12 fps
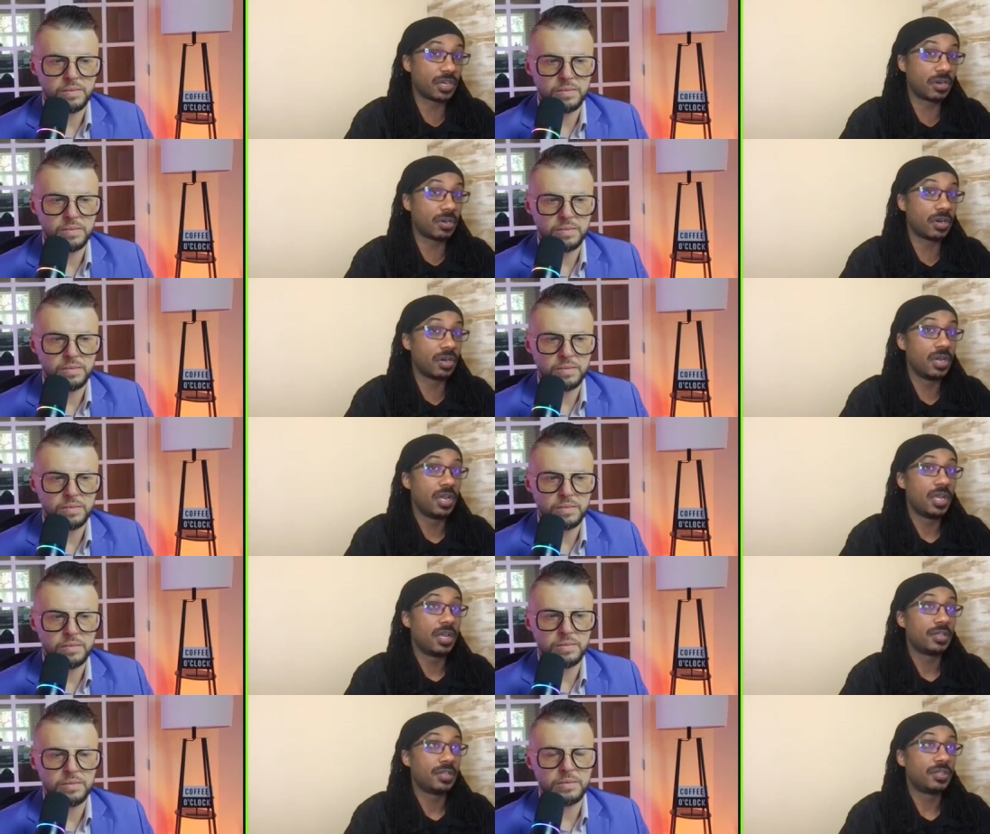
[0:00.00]
Speaker 1: there.
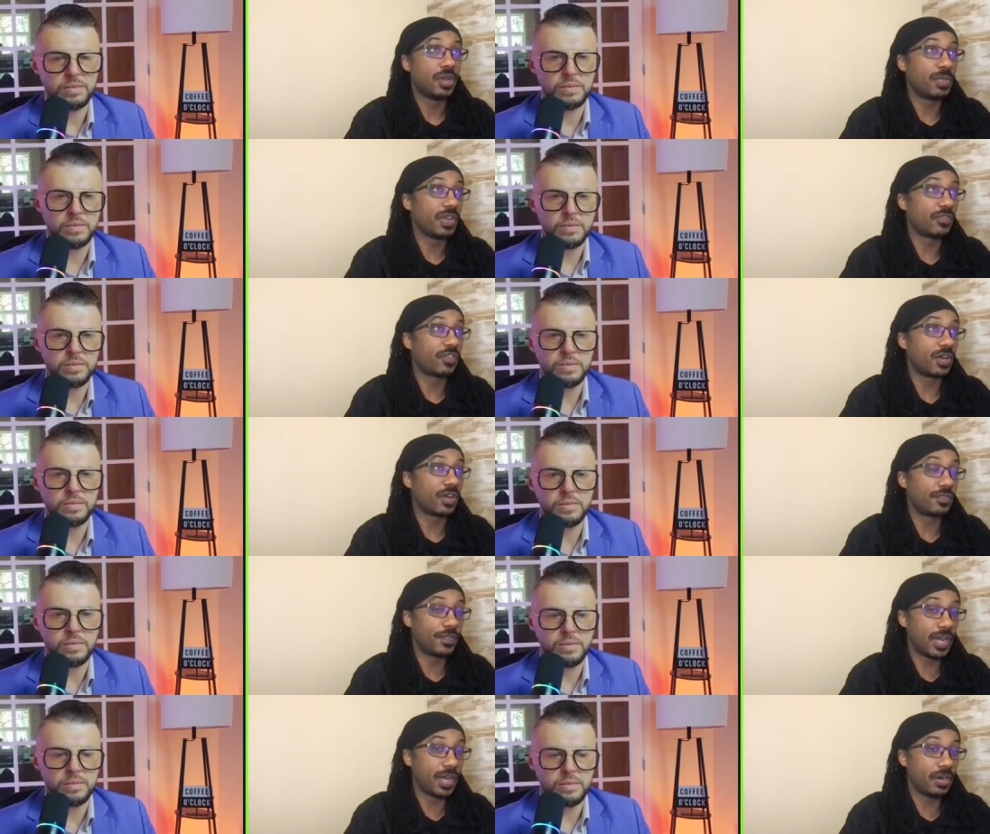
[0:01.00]
Don't be afraid
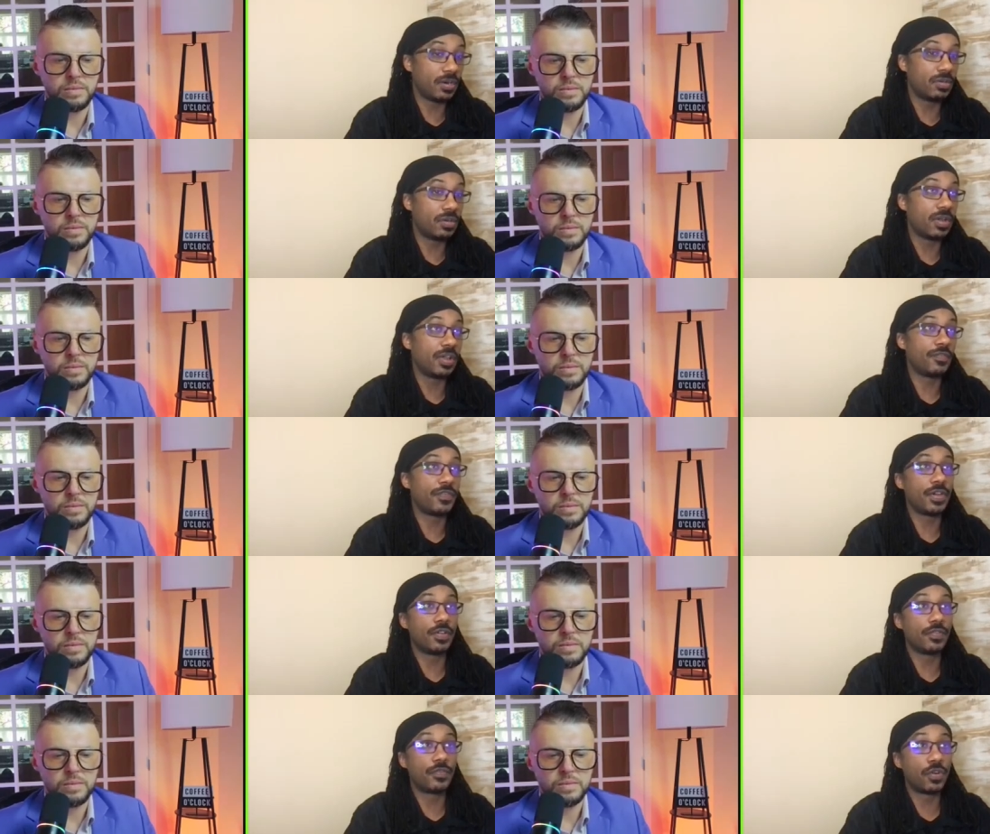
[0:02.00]
to fail and
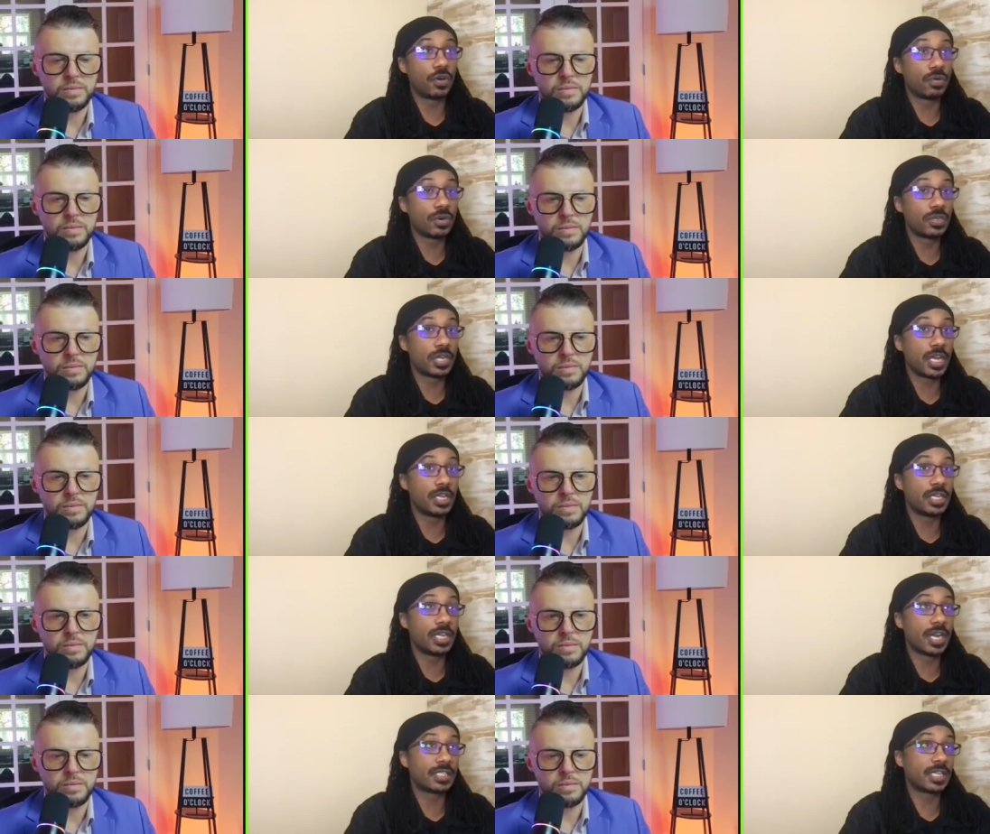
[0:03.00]
fail forward.
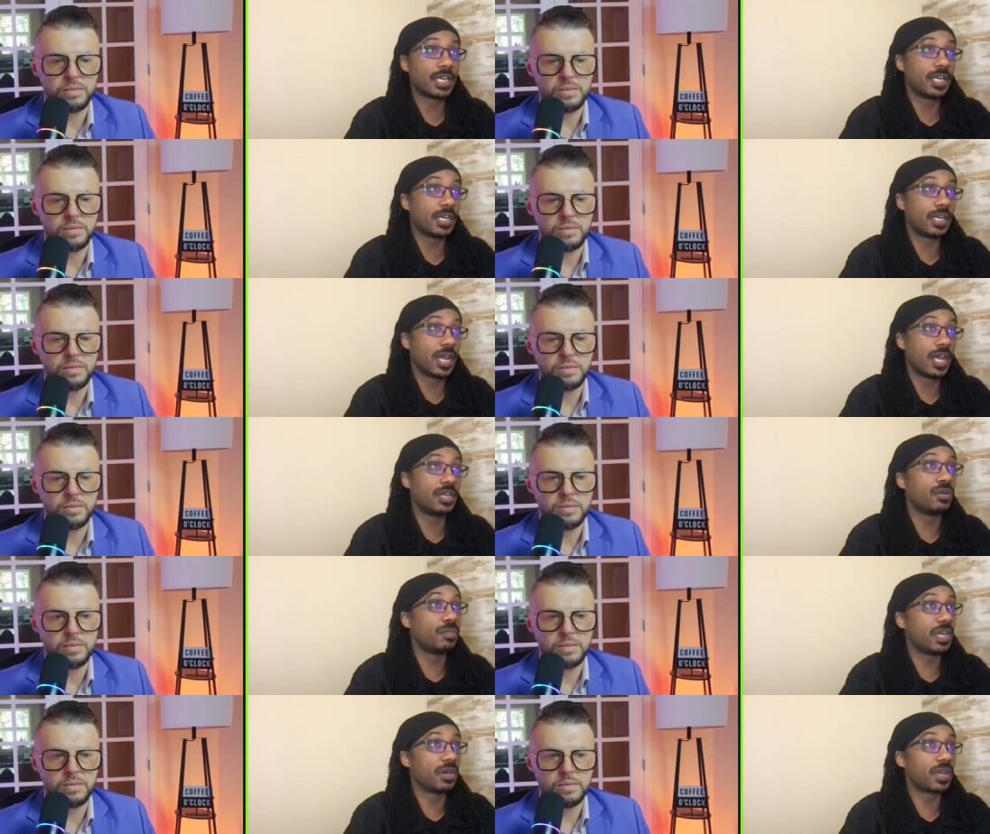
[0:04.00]
And then at the end of the day,
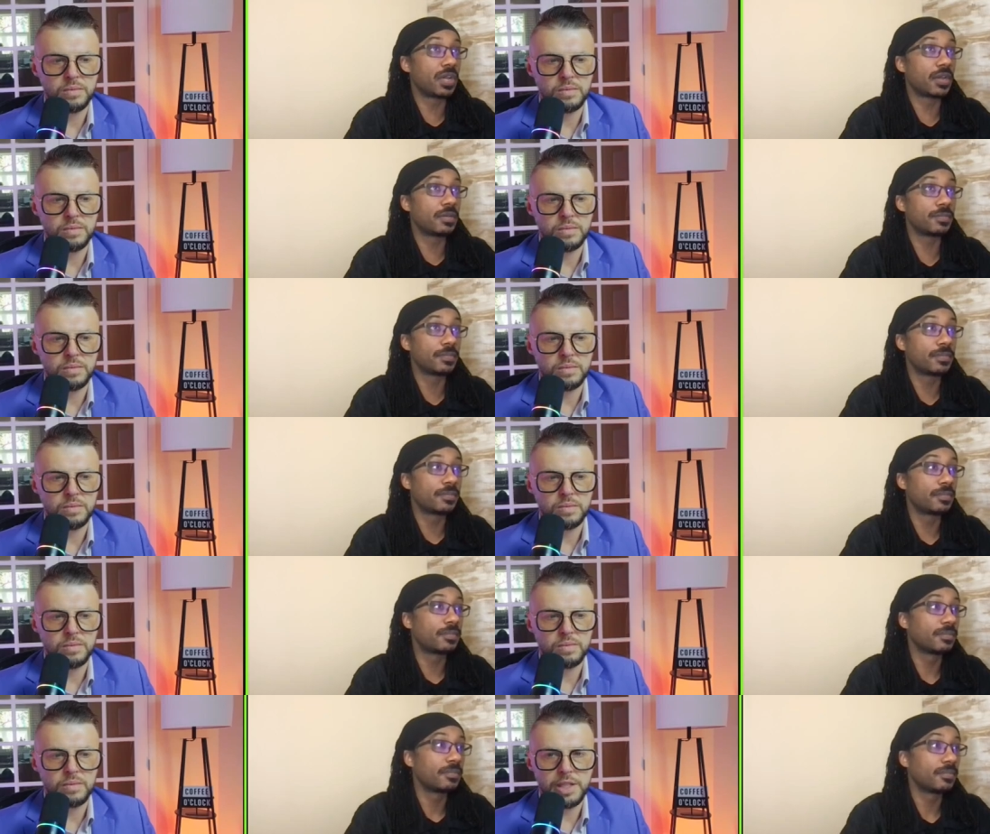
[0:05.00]
you'll be okay.
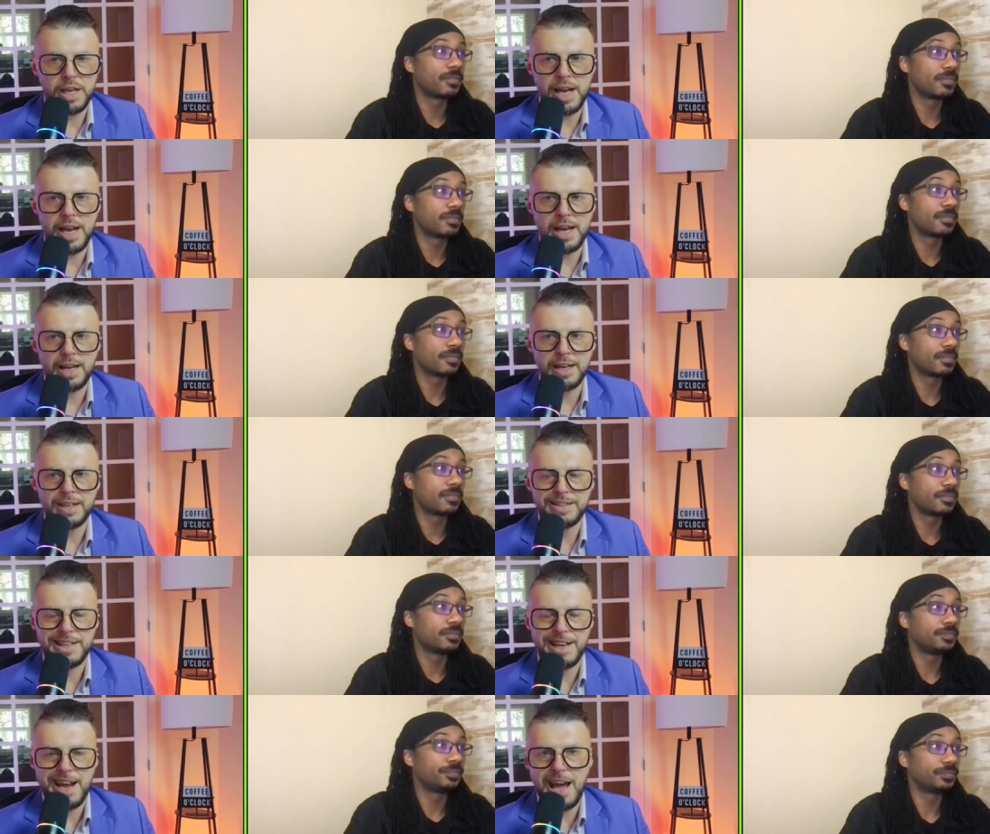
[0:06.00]
Speaker 2: Yeah.
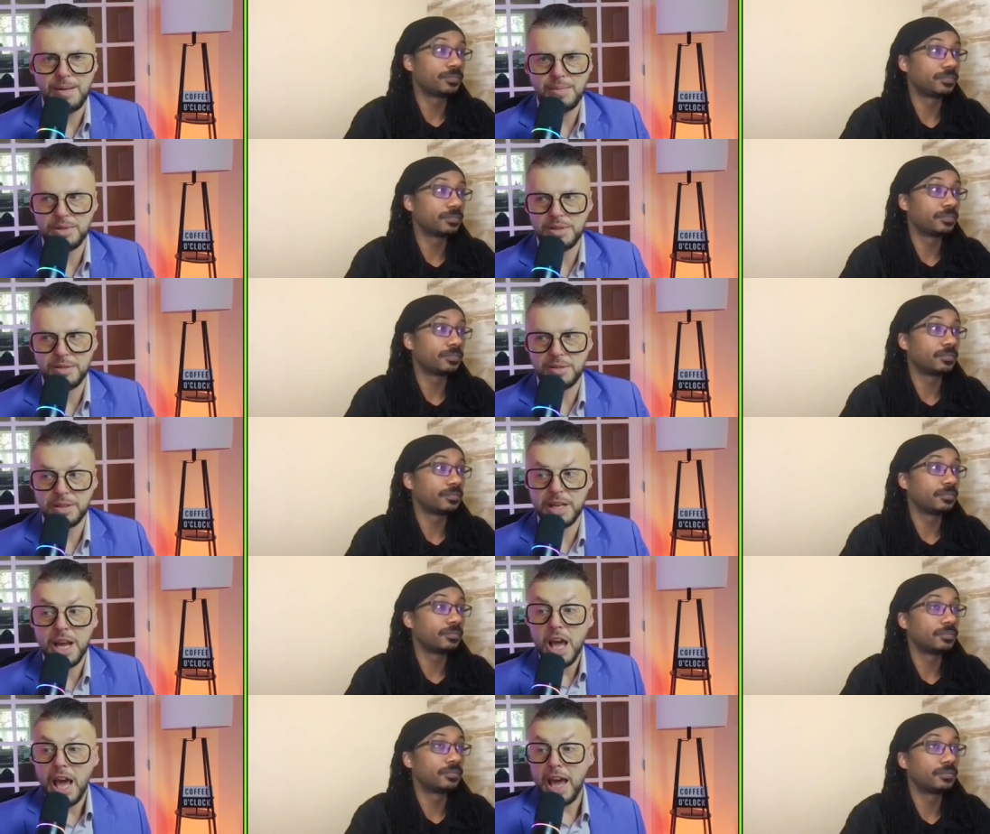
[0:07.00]
Yeah, absolutely.
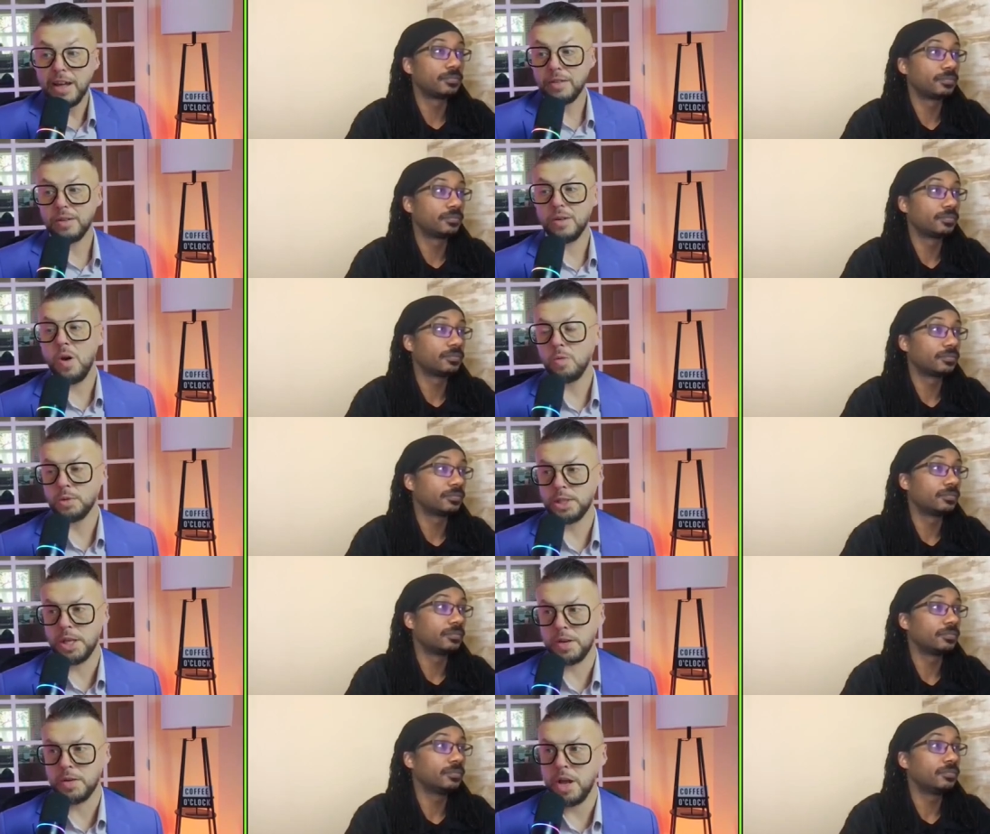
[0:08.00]
And
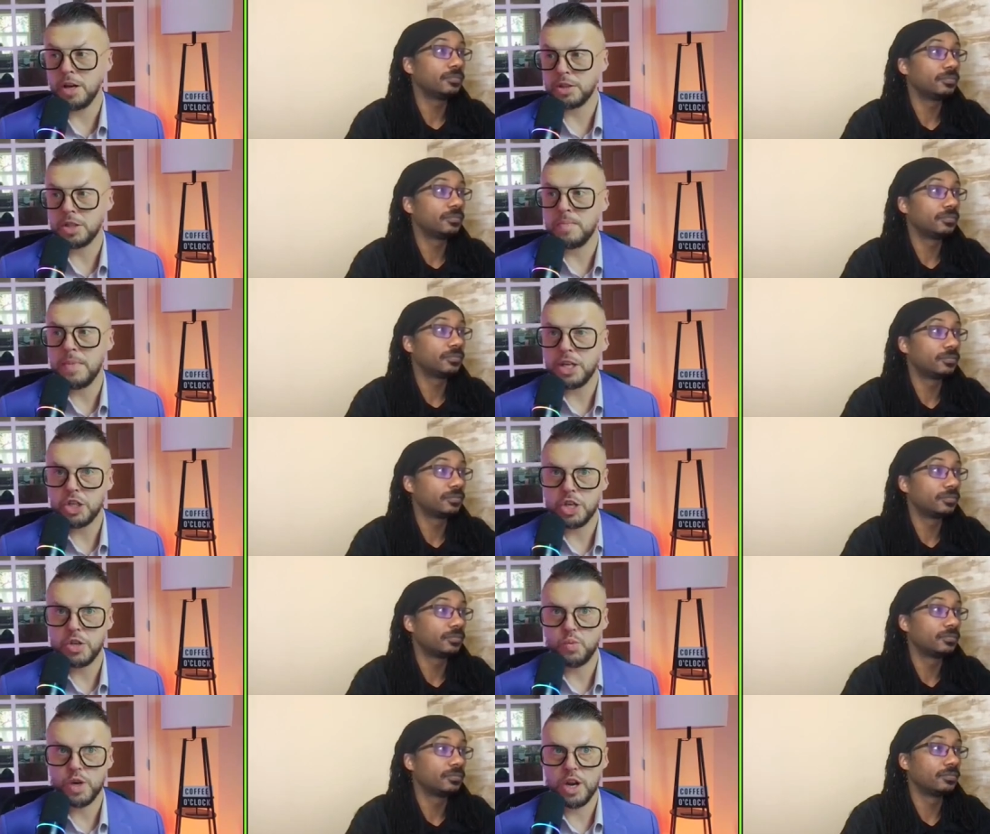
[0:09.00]
also, not to
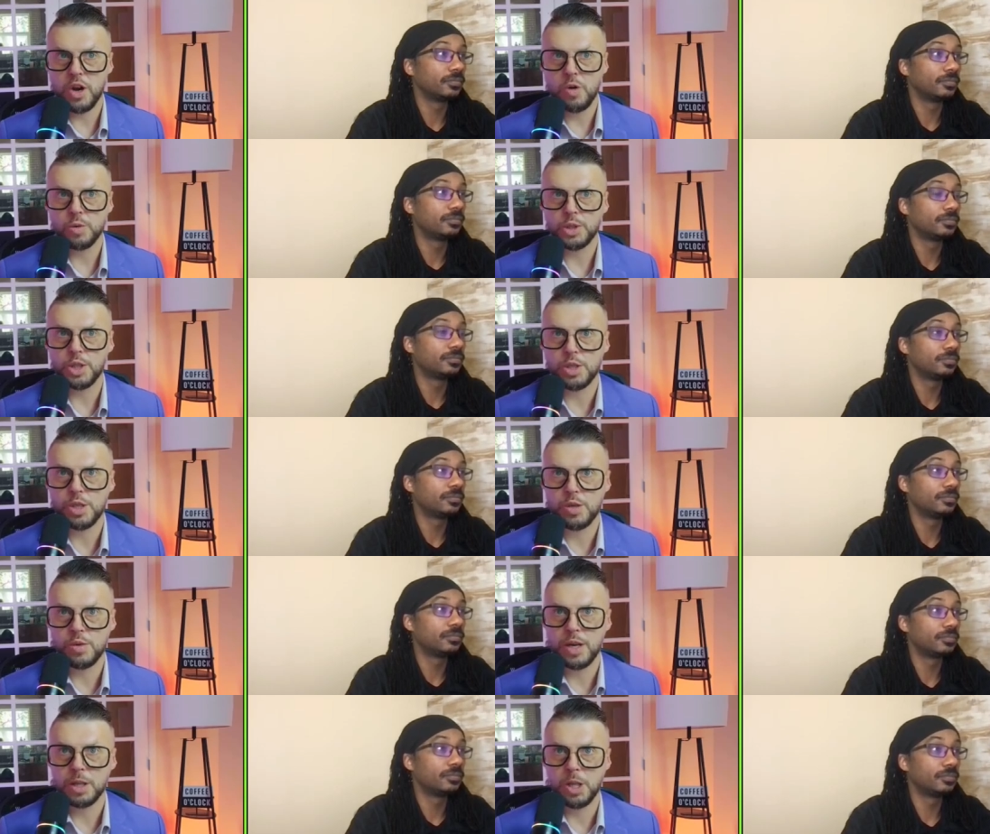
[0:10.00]
mention, we also
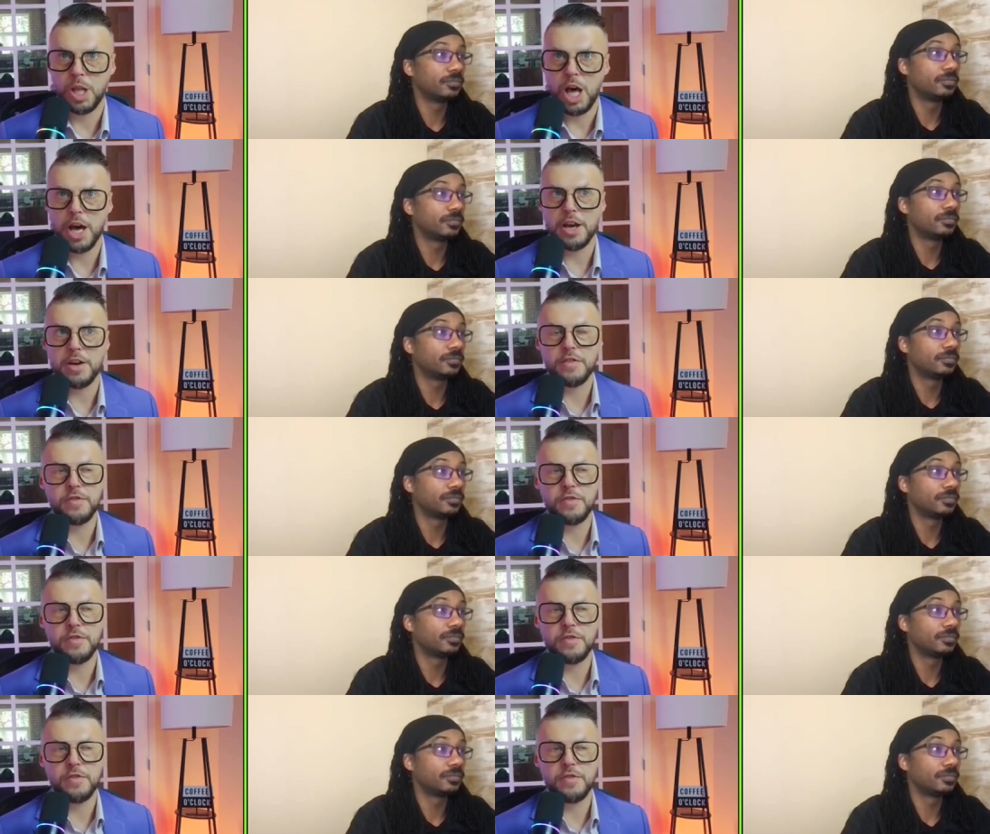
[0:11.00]
do a lot of,